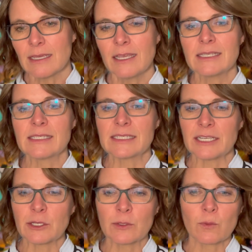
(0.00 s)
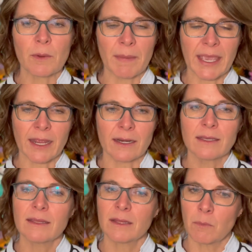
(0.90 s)
still remain
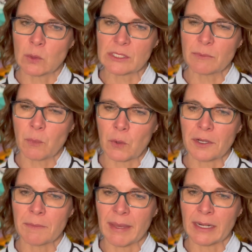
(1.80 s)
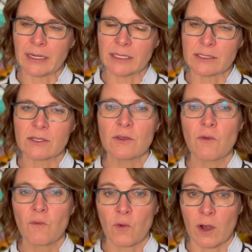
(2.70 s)
the most important amenities
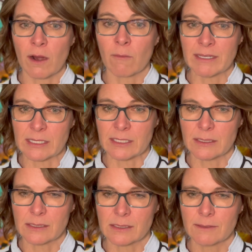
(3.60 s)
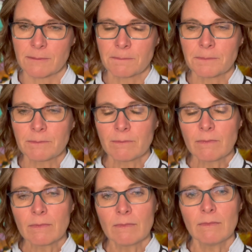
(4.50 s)
for our residents.
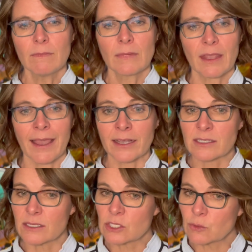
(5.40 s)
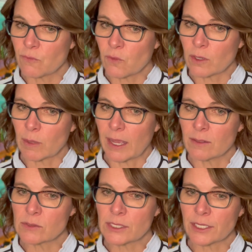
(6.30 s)
Access to affordable
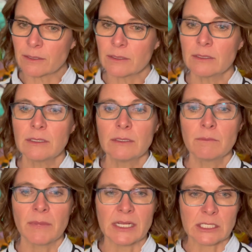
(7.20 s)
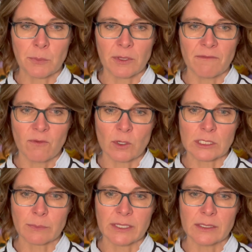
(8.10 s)
housing, municipal
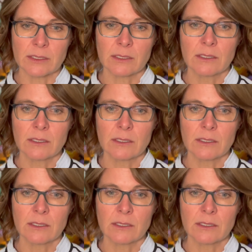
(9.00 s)
enforcement,